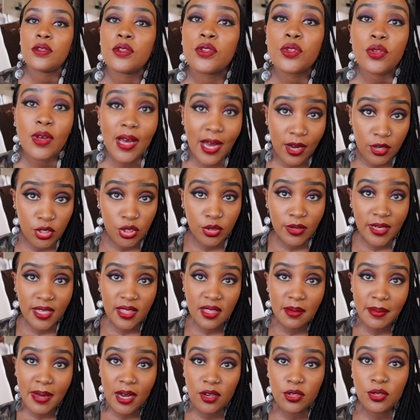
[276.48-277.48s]
So how do you
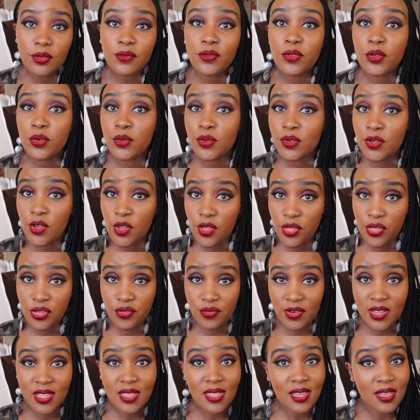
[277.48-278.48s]
get them out of those
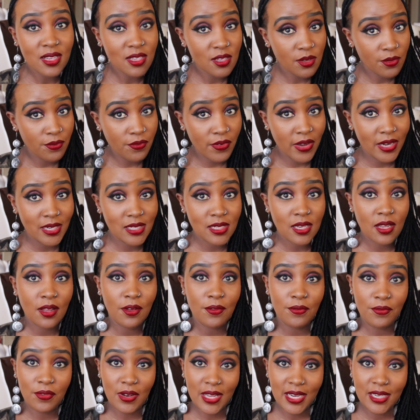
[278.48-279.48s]
three things, fight,
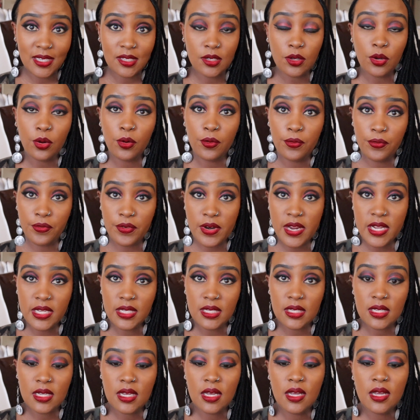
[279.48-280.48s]
flight, or
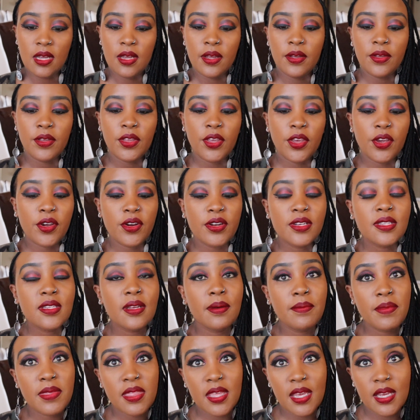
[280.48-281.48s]
freeze? Here are
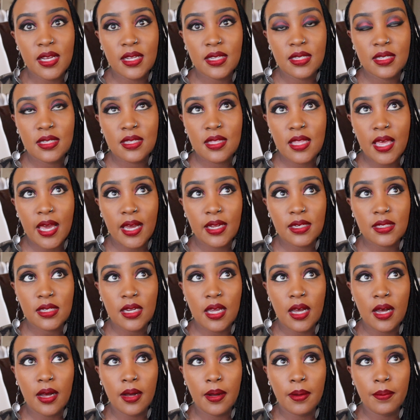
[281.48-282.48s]
some things that
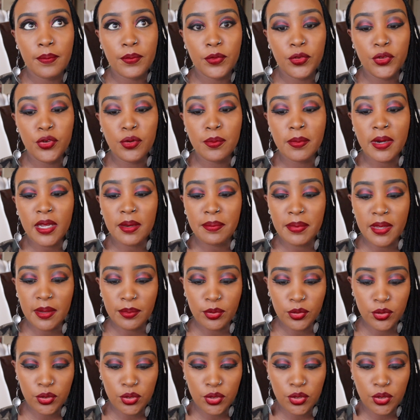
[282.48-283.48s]
you might be
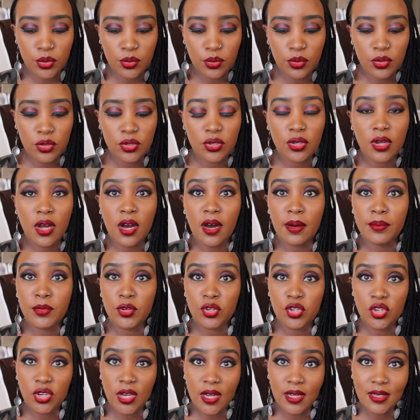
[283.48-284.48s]
able to do to calm
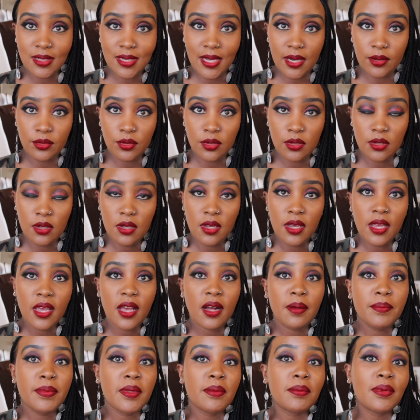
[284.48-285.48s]
your child down,
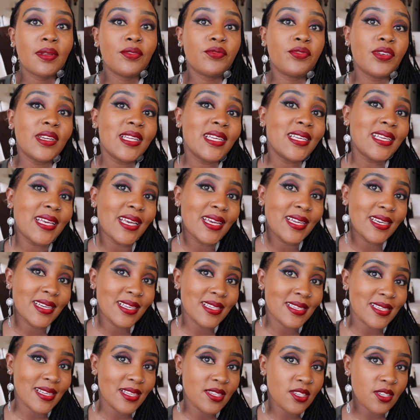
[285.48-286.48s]
help them regain
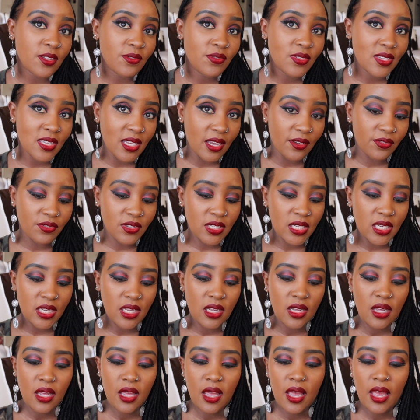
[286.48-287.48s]
a sense of
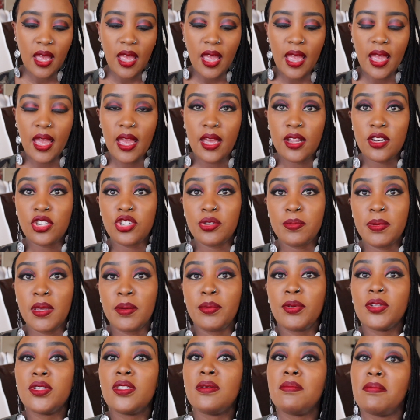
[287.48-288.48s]
safety, and to be
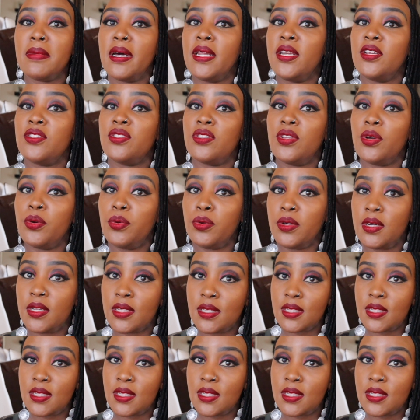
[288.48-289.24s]
able to manage their own